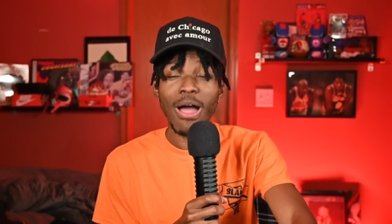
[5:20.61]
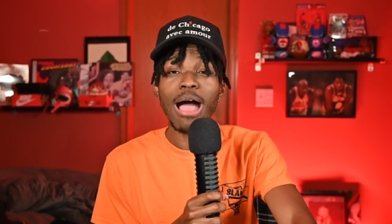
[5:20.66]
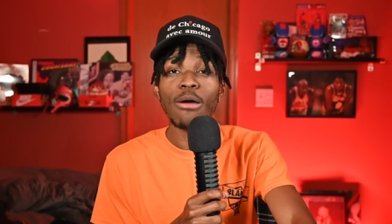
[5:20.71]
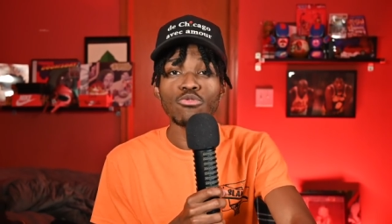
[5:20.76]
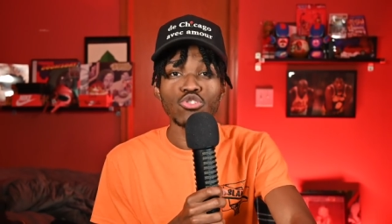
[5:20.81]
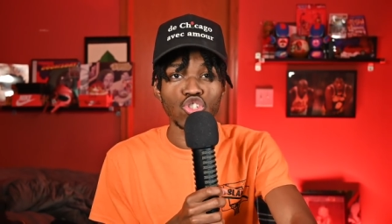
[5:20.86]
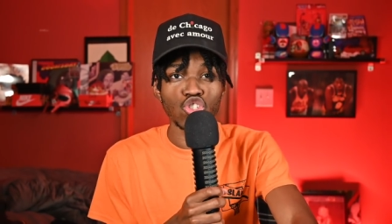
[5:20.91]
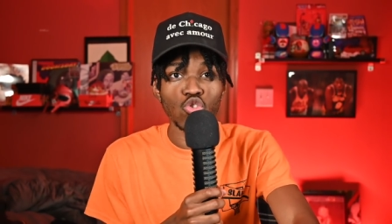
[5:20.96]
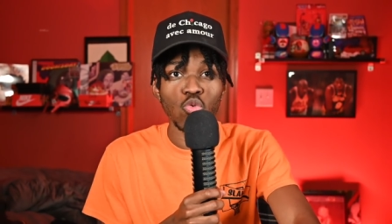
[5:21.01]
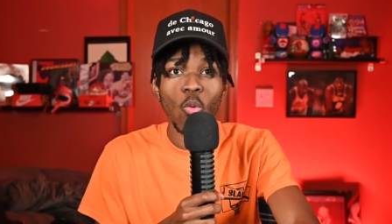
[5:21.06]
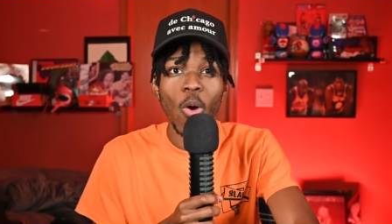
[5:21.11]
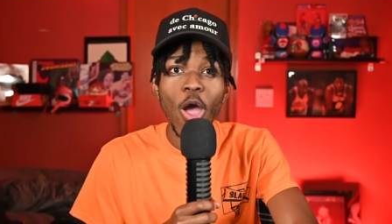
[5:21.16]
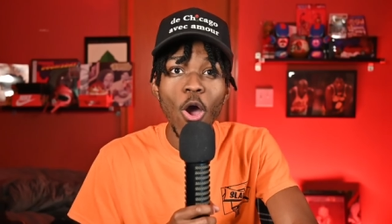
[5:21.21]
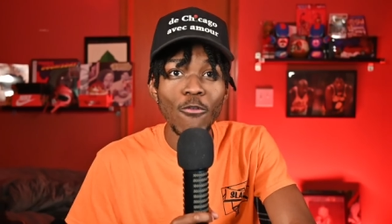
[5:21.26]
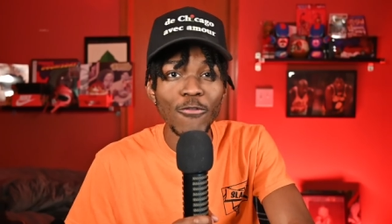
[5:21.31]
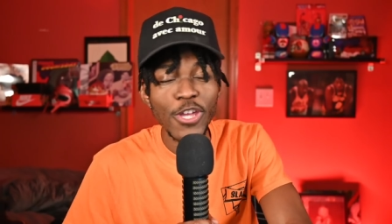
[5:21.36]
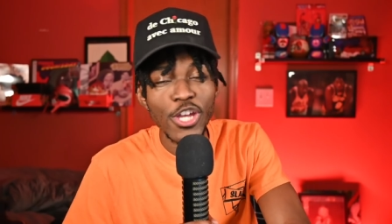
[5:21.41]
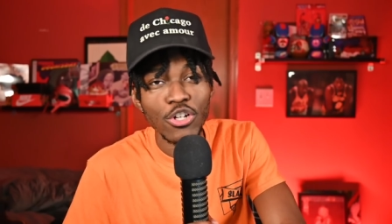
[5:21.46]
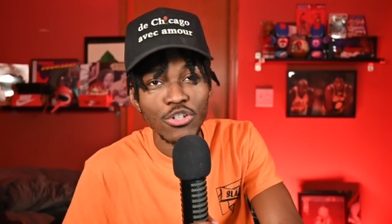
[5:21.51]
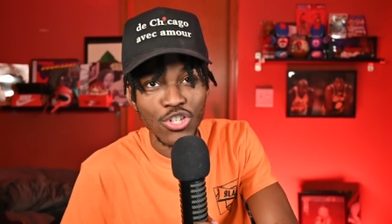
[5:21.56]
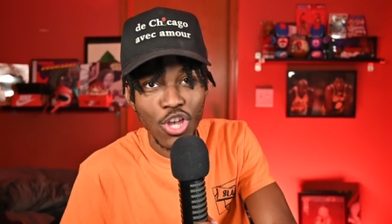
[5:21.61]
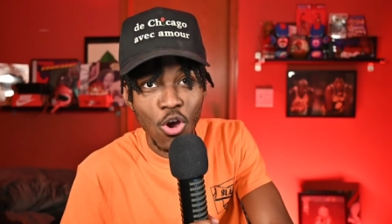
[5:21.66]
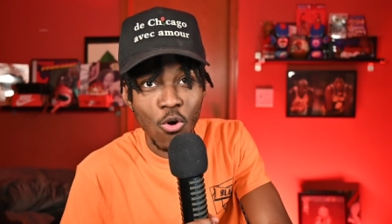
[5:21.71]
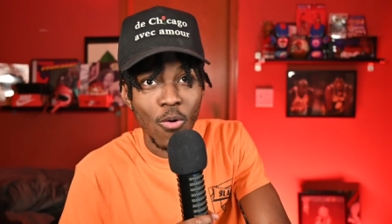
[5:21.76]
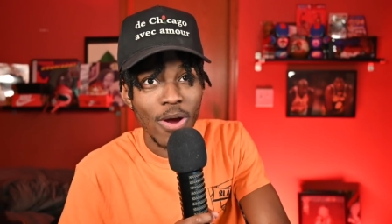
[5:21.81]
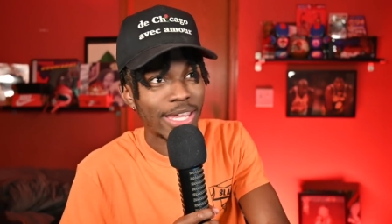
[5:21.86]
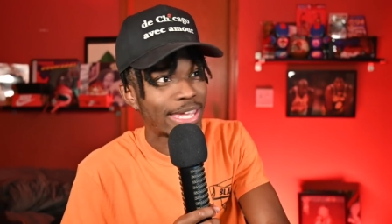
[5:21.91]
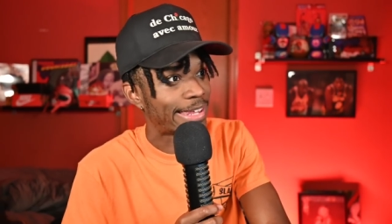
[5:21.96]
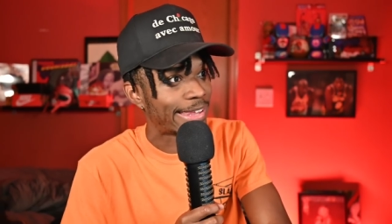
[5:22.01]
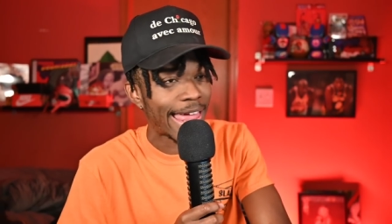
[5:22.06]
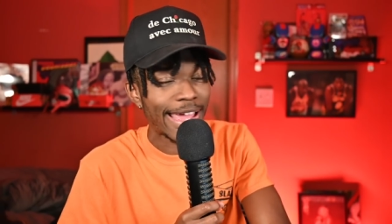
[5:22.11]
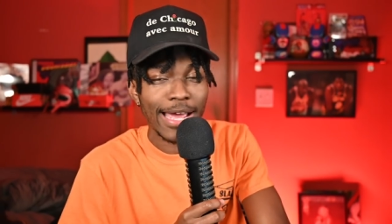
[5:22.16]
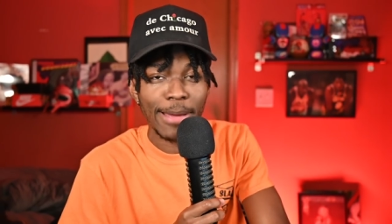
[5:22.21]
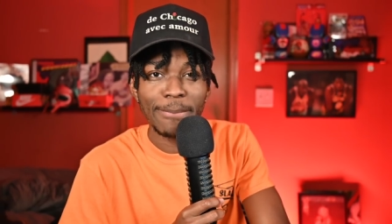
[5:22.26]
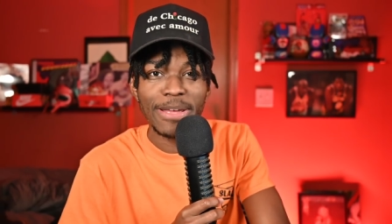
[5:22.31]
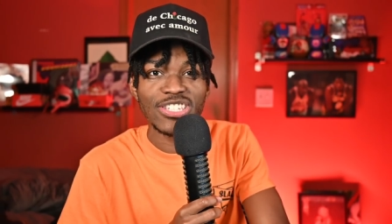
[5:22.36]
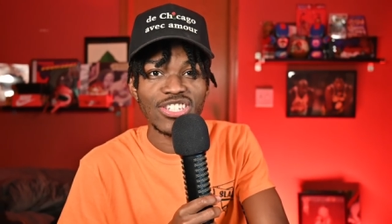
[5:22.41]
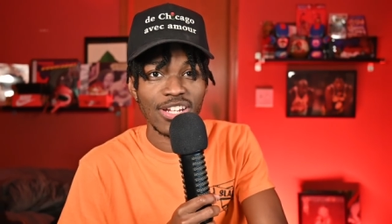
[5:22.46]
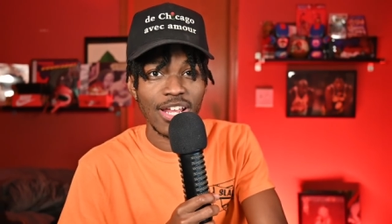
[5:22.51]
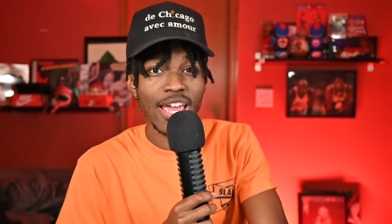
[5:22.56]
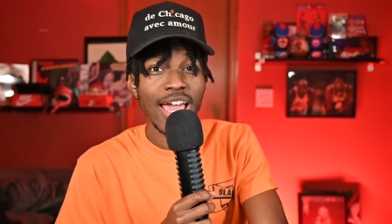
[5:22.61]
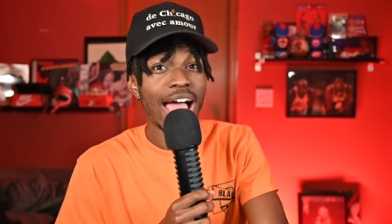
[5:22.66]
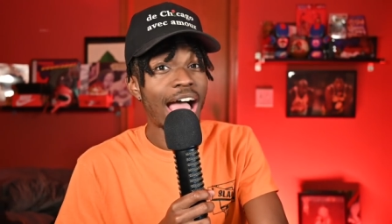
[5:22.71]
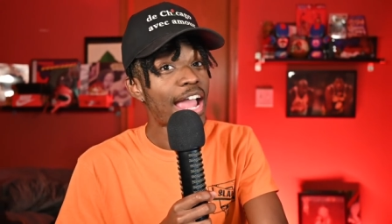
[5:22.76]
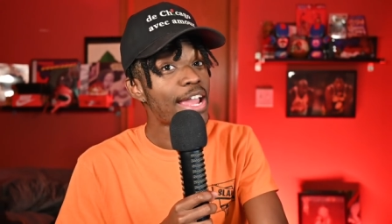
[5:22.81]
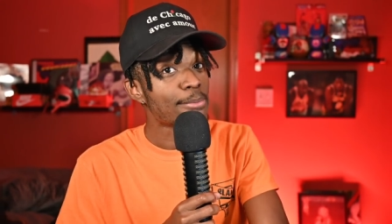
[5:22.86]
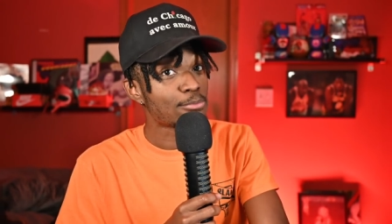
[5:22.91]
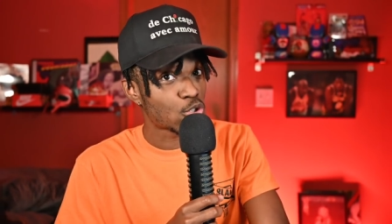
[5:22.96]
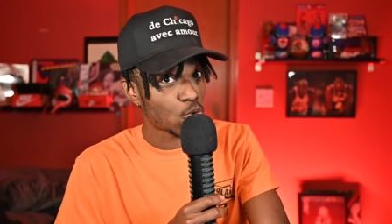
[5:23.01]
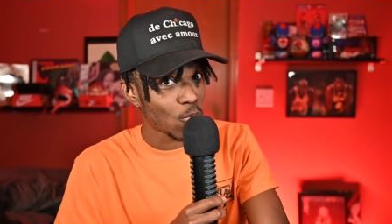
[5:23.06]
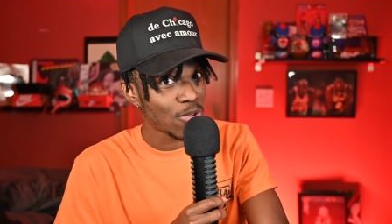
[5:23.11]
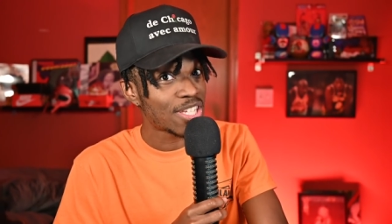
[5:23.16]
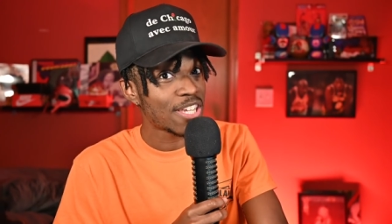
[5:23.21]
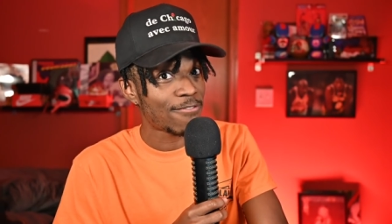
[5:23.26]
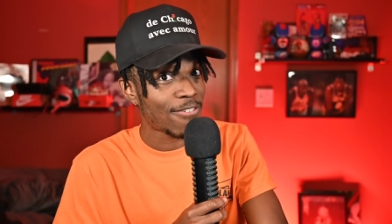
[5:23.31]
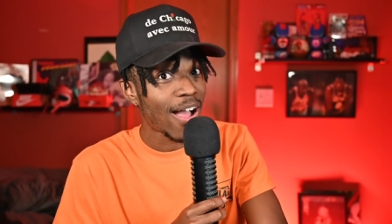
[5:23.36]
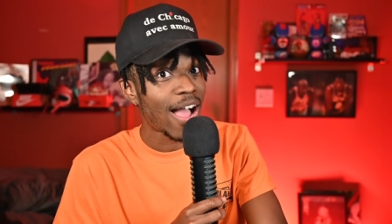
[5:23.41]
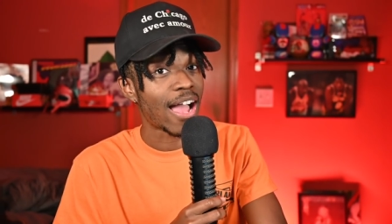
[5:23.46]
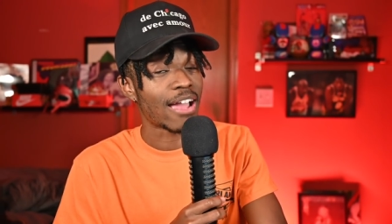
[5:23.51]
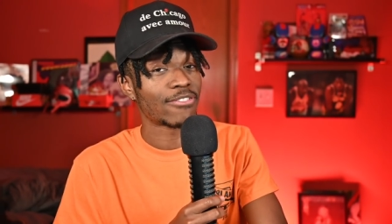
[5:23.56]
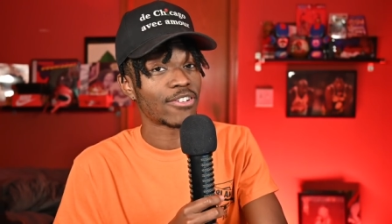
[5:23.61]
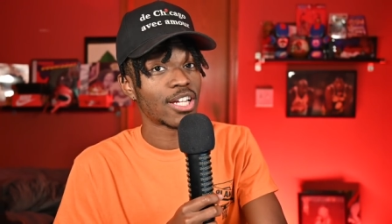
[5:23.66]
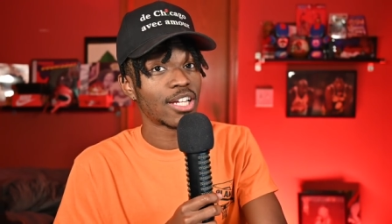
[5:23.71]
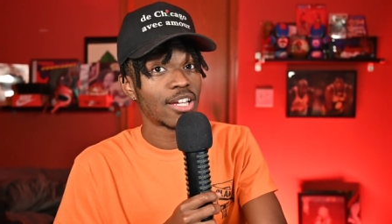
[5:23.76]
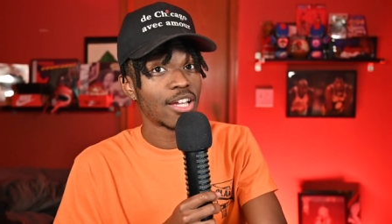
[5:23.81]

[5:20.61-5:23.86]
I was 12 years old. Like I mentioned, I am 25.